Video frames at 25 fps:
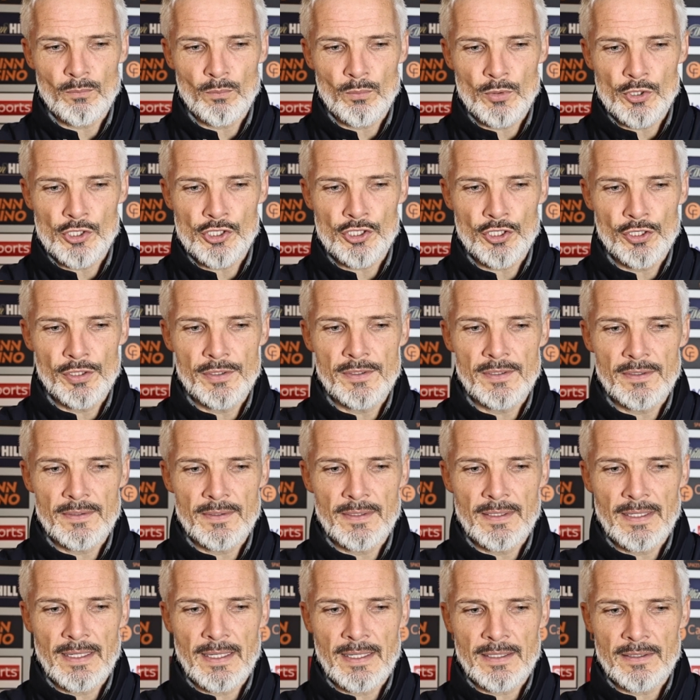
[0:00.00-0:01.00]
we should,
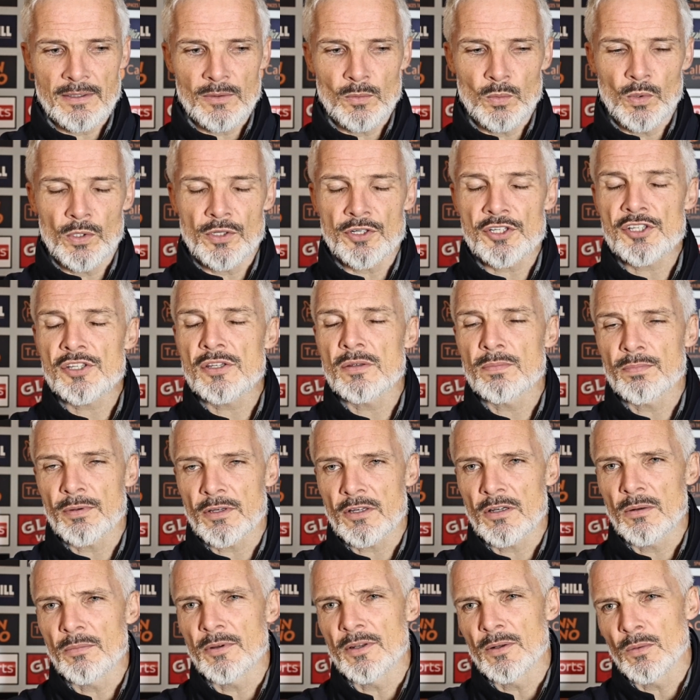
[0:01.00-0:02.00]
at the worst,
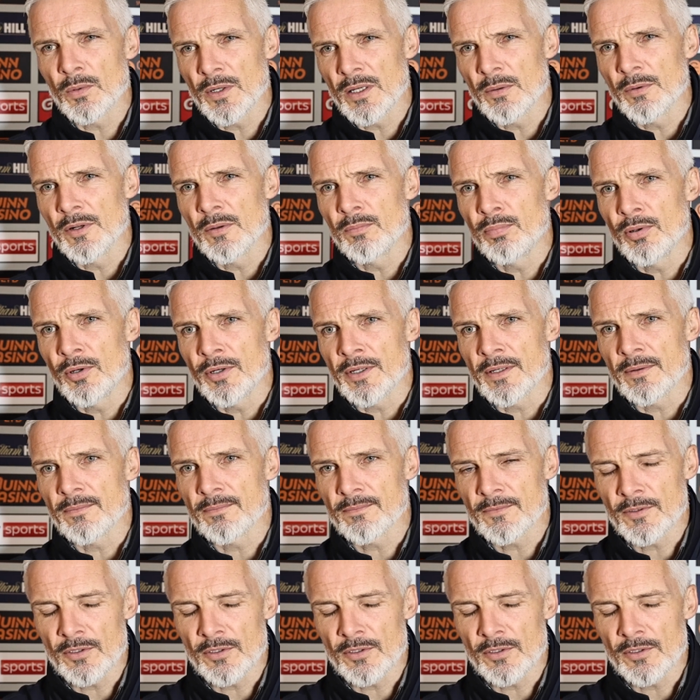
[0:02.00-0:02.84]
be coming away with a point.